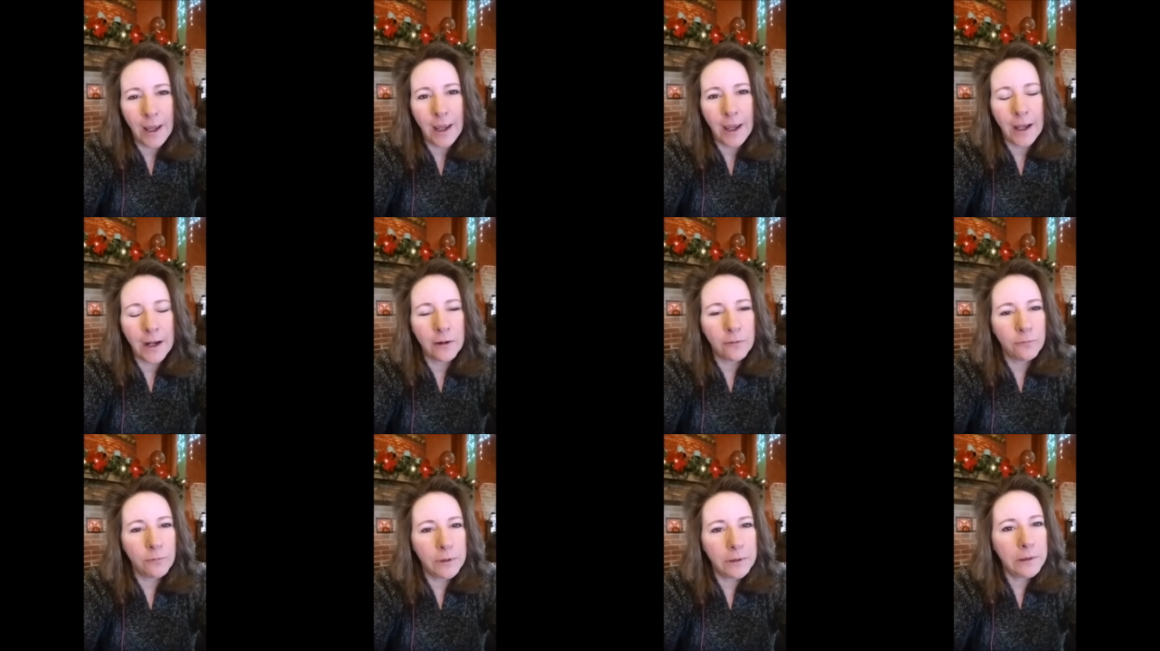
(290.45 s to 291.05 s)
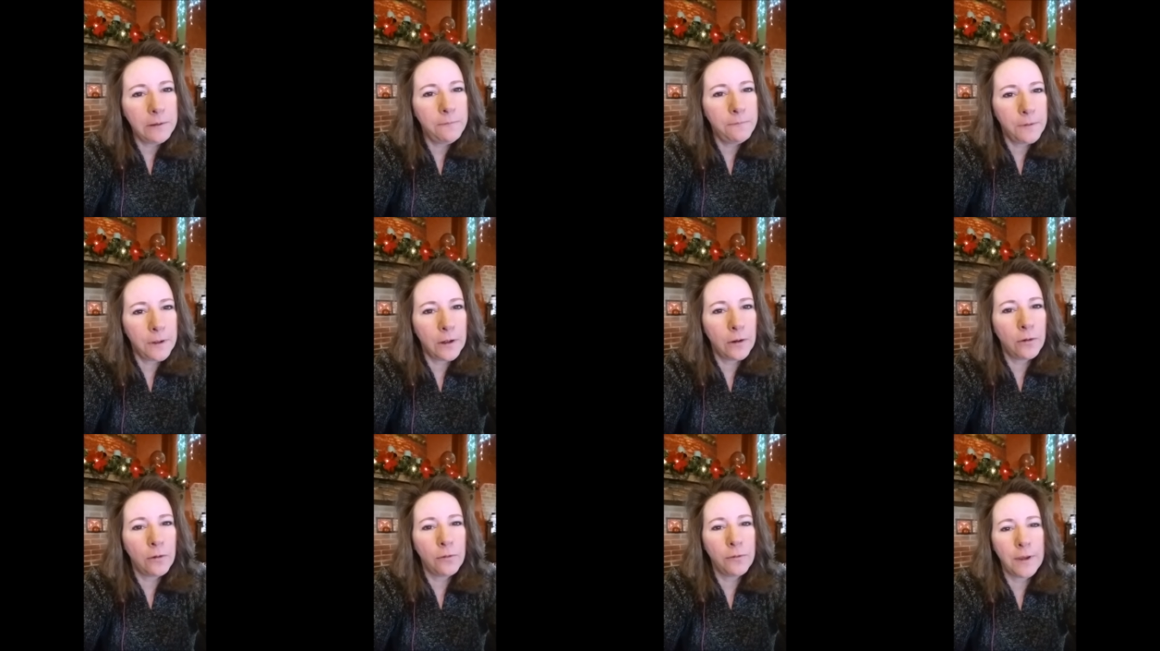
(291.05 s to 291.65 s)
And I really
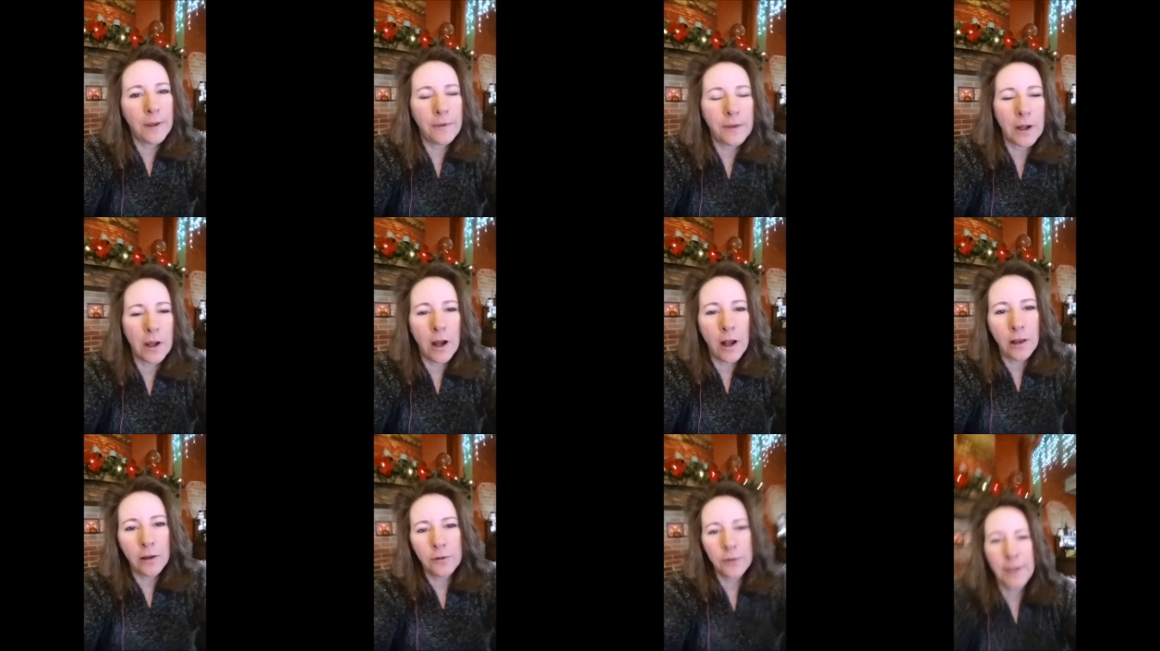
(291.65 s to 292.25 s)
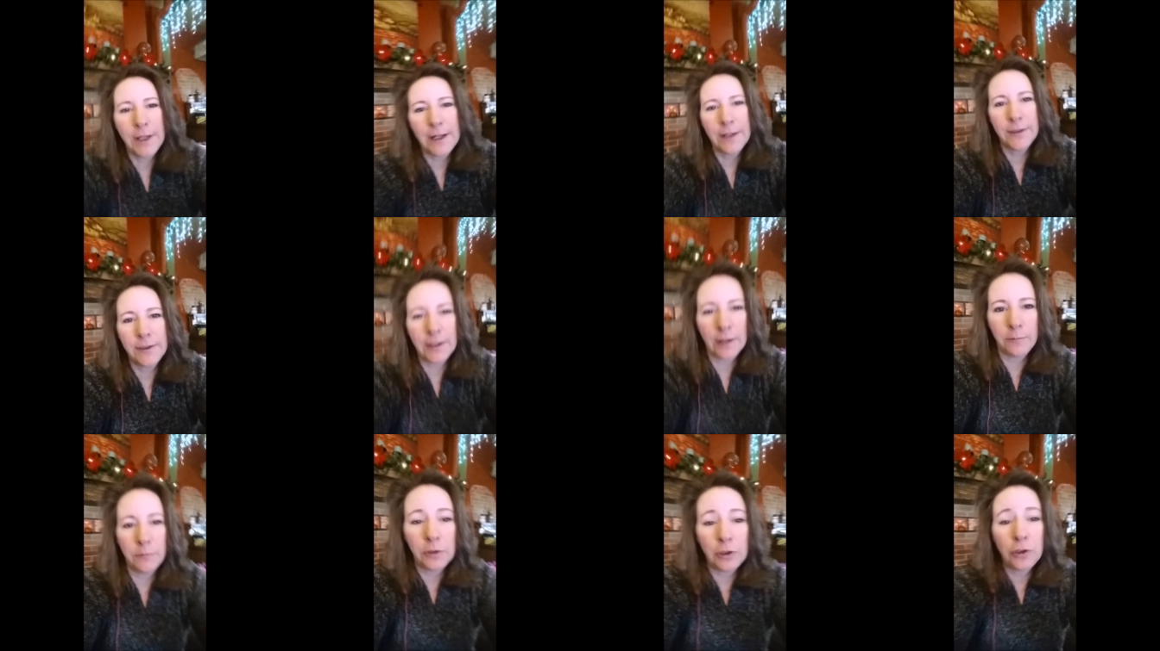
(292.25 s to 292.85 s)
feel that the colors had
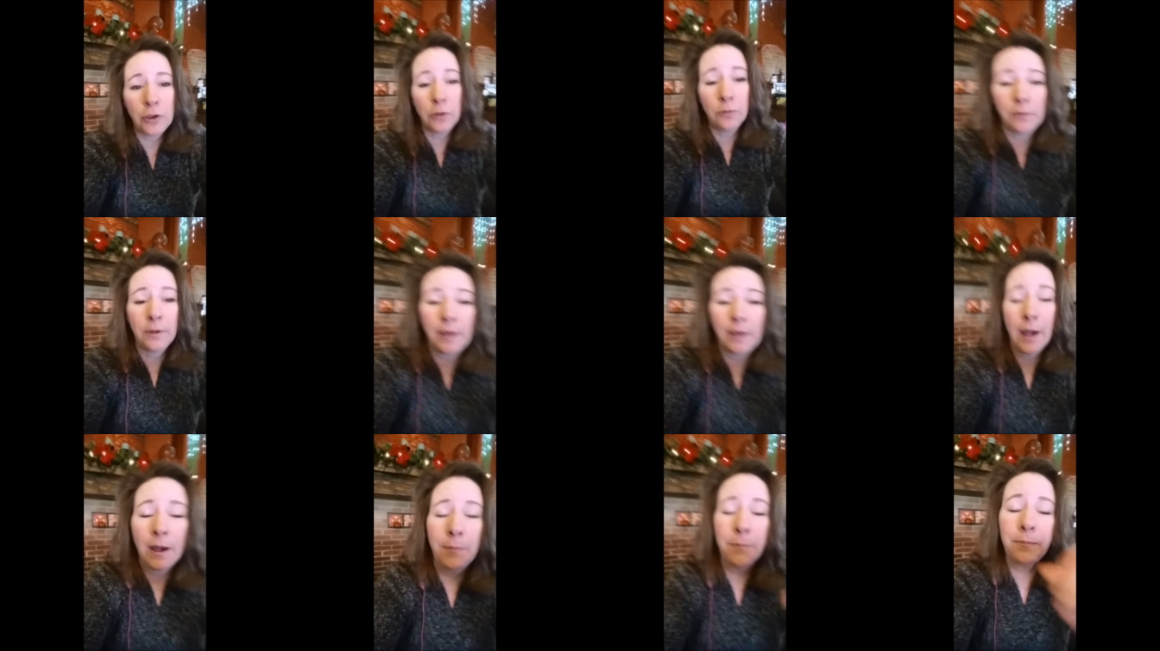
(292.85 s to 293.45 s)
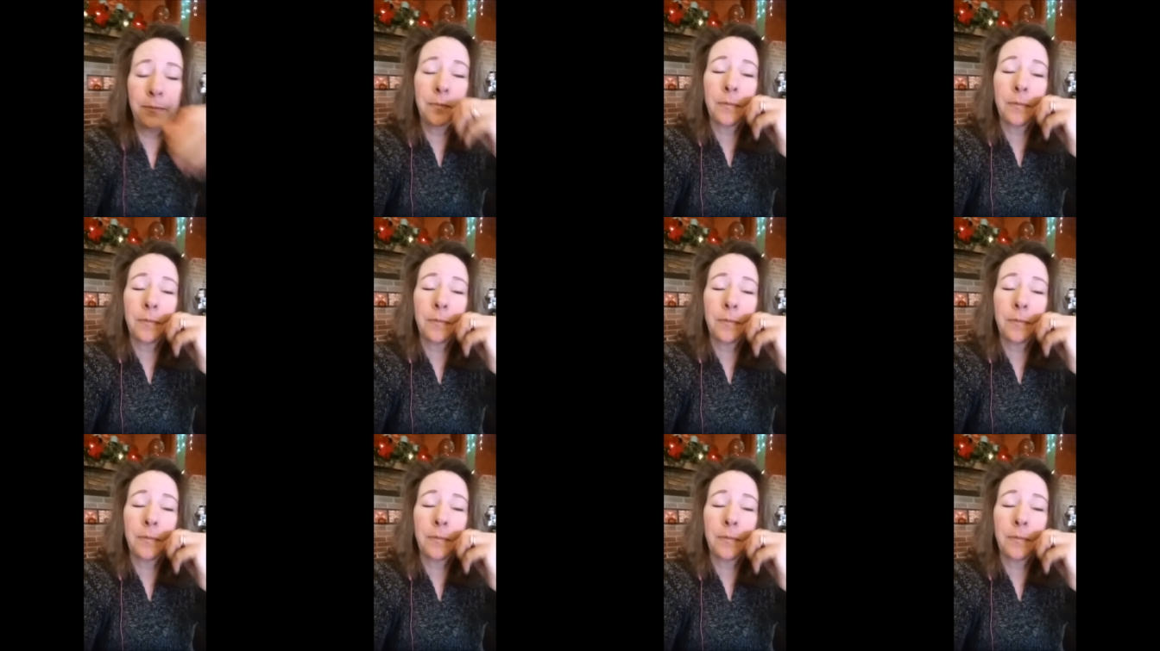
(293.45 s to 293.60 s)
something to do with that